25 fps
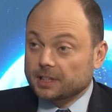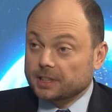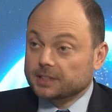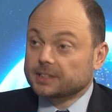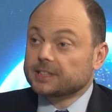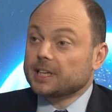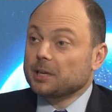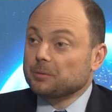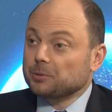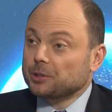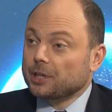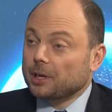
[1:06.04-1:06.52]
at the
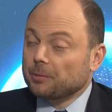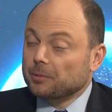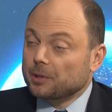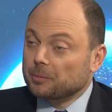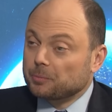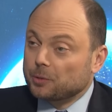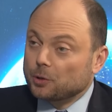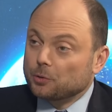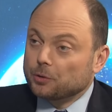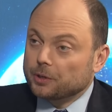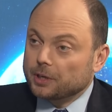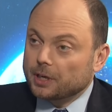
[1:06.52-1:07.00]
same time
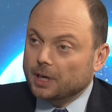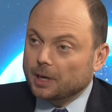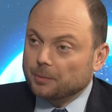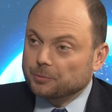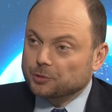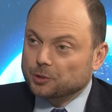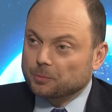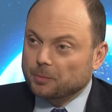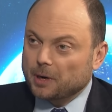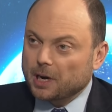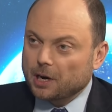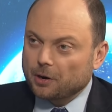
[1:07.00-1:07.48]
that Putin
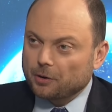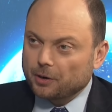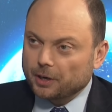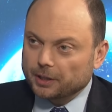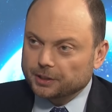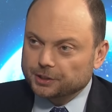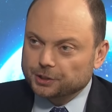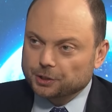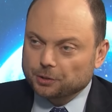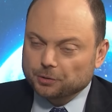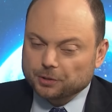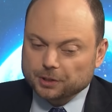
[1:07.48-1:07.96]
came to power,
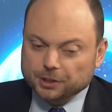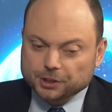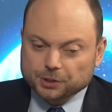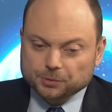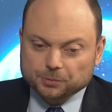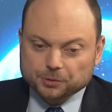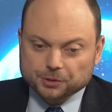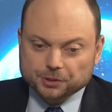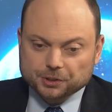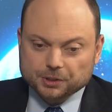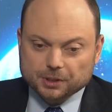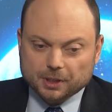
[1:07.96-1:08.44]
and so
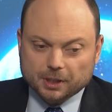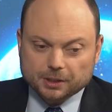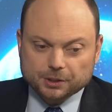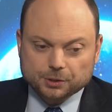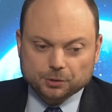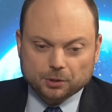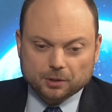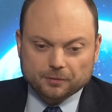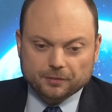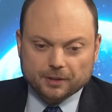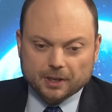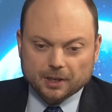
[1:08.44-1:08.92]
I
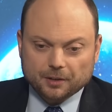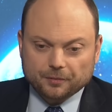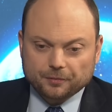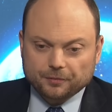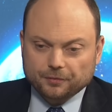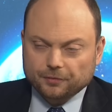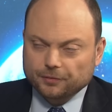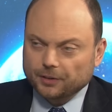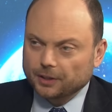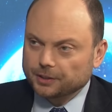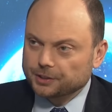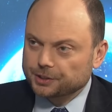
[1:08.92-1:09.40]
sort of had a
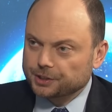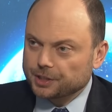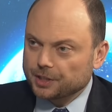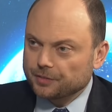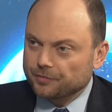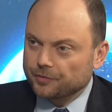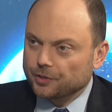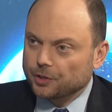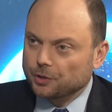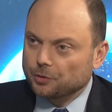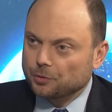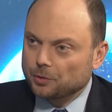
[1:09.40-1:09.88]
front
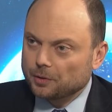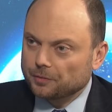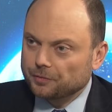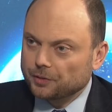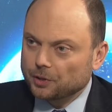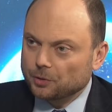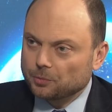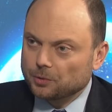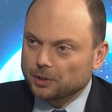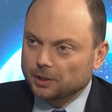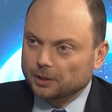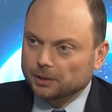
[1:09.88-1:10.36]
seat view,
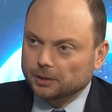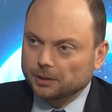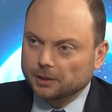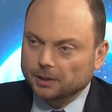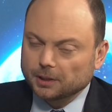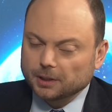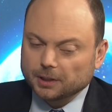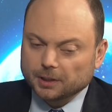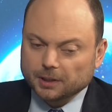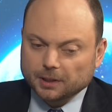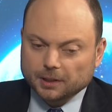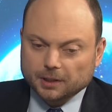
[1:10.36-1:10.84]
if you will,
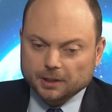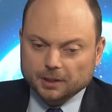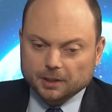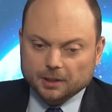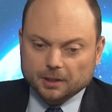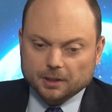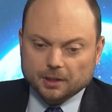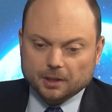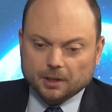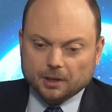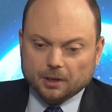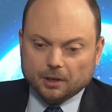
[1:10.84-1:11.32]

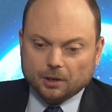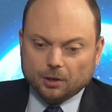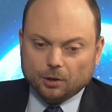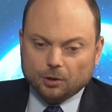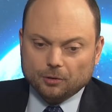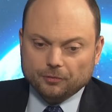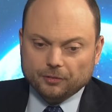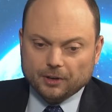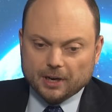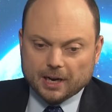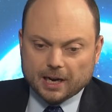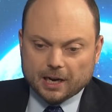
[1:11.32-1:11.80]

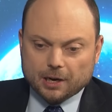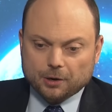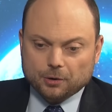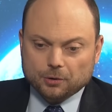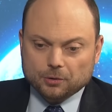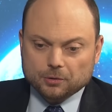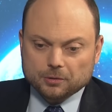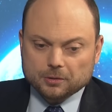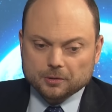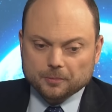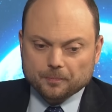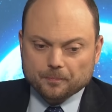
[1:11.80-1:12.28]
of
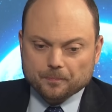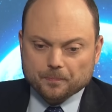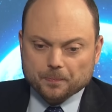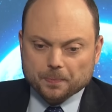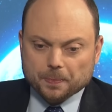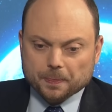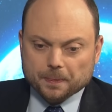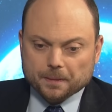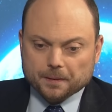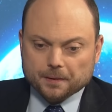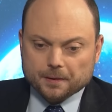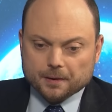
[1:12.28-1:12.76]
how
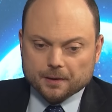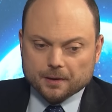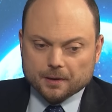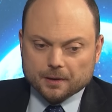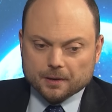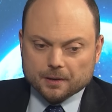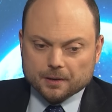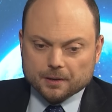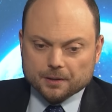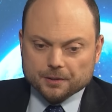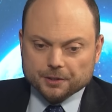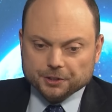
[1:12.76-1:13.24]

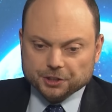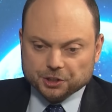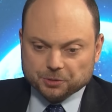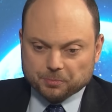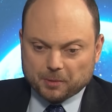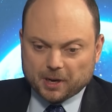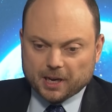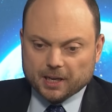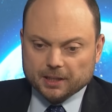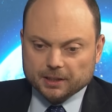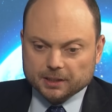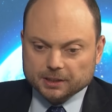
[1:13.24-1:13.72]
this
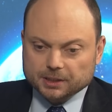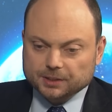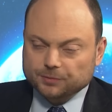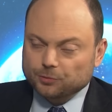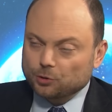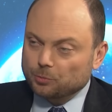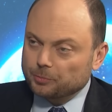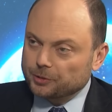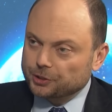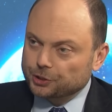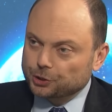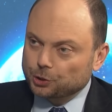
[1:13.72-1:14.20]
man, this
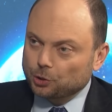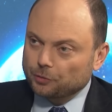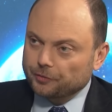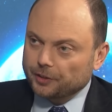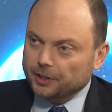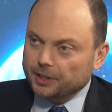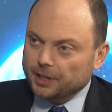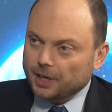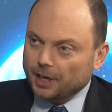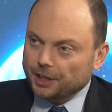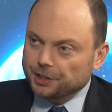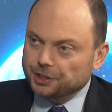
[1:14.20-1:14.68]
former
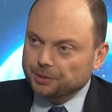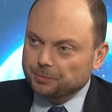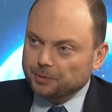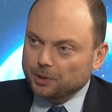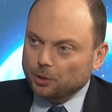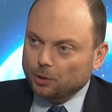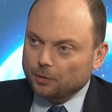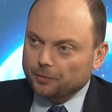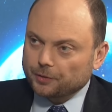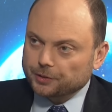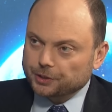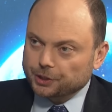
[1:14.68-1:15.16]
Soviet
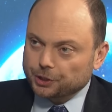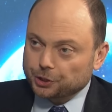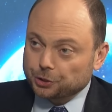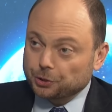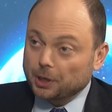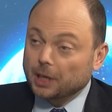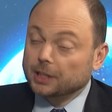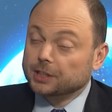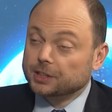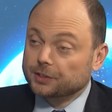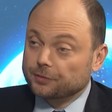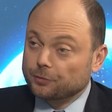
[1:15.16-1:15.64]
KGB officer,
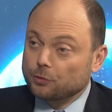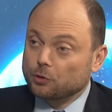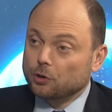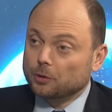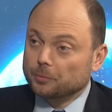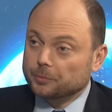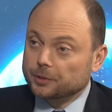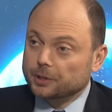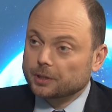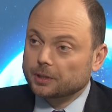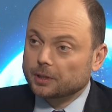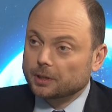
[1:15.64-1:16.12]

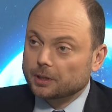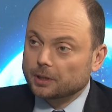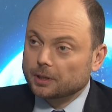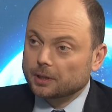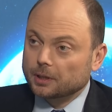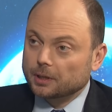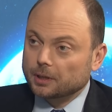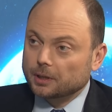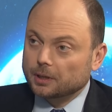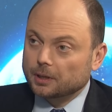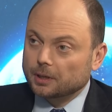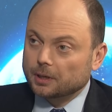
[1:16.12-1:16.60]
transformed
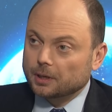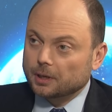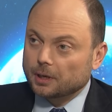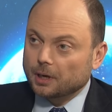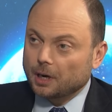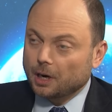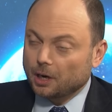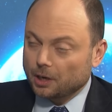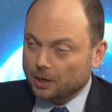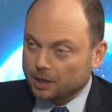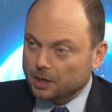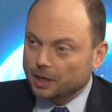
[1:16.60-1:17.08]

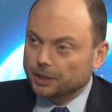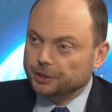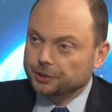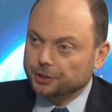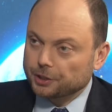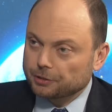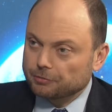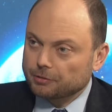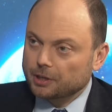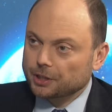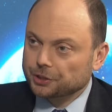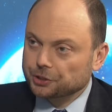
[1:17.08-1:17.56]
our
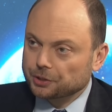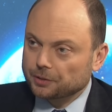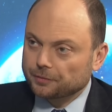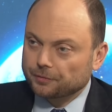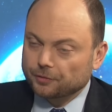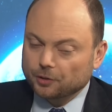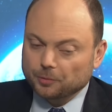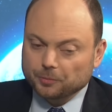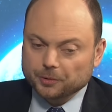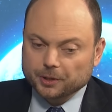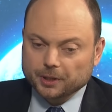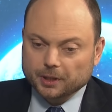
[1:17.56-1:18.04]
country, Russia,
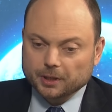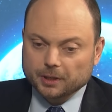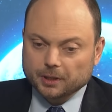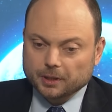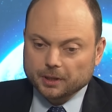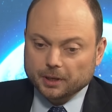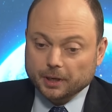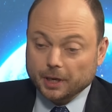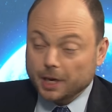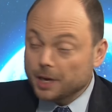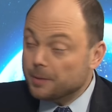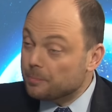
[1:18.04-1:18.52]
from the
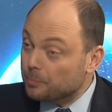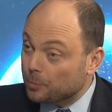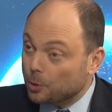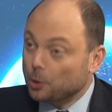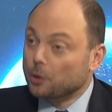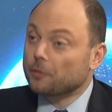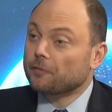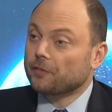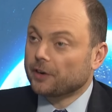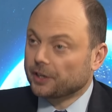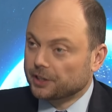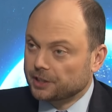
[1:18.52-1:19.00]

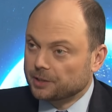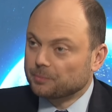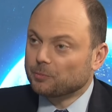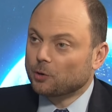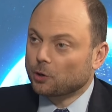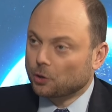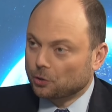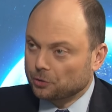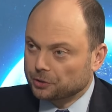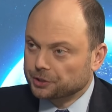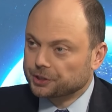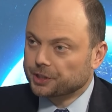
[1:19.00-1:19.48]
imperfect
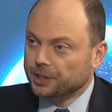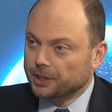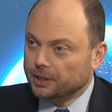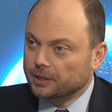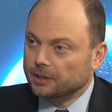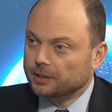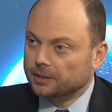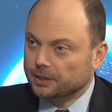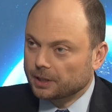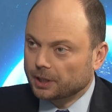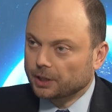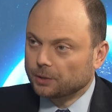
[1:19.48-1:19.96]
democracy
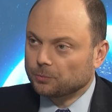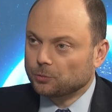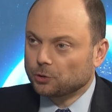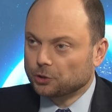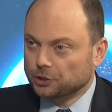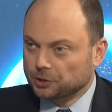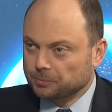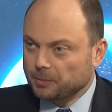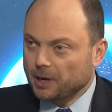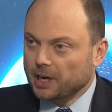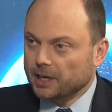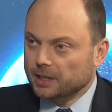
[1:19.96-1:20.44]
that it
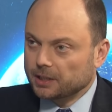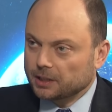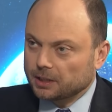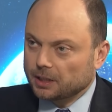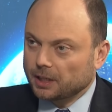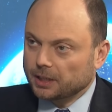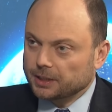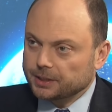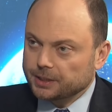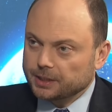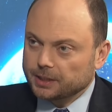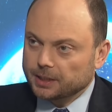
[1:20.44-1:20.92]
was back in the
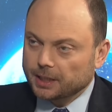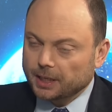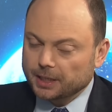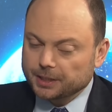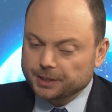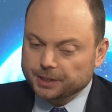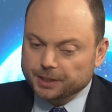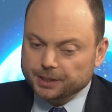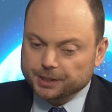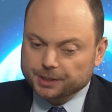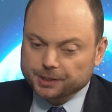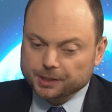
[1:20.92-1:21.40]

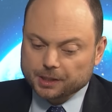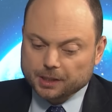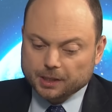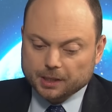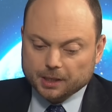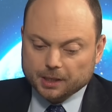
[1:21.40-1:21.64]
1990s